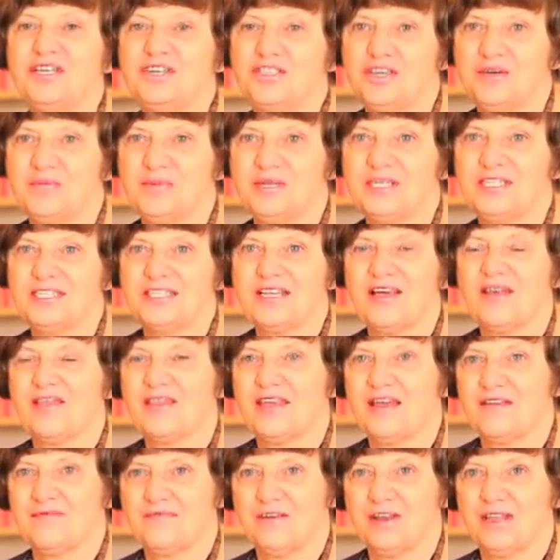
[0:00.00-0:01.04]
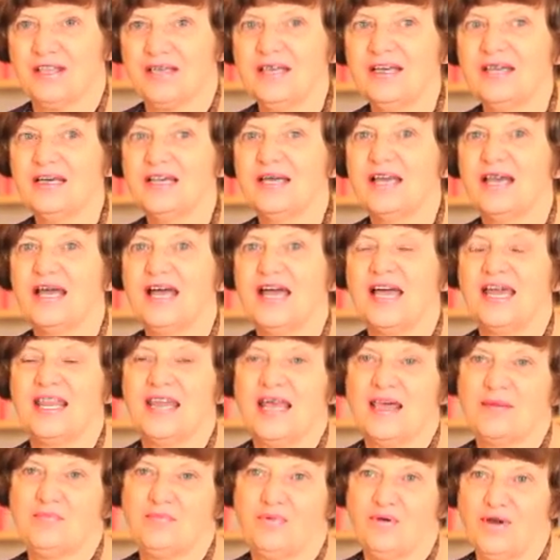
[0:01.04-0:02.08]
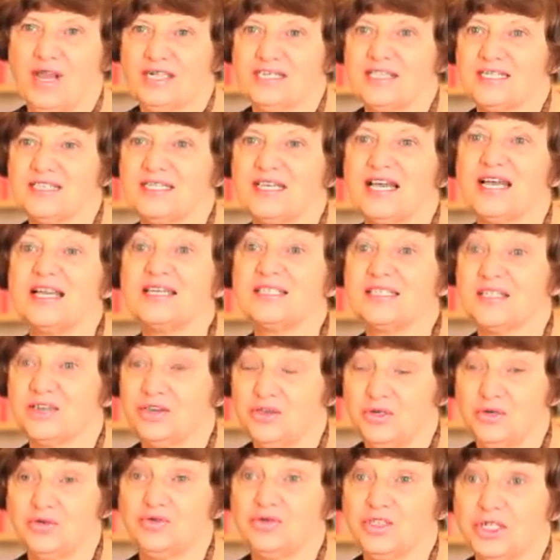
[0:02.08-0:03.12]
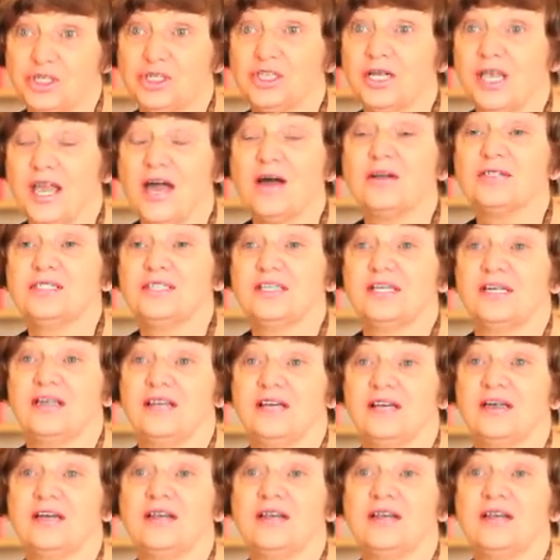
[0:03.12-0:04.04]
Durban, South Africa, and I practice as a nutrition counsellor,